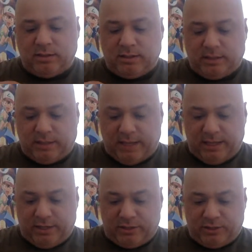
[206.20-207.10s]

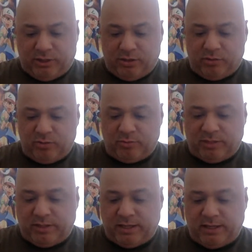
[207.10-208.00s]
lighter tone,
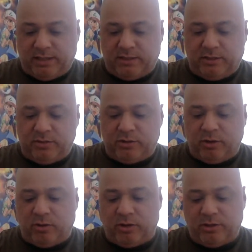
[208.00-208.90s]
but then you
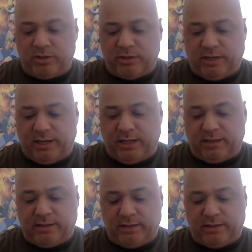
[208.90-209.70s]
go underneath.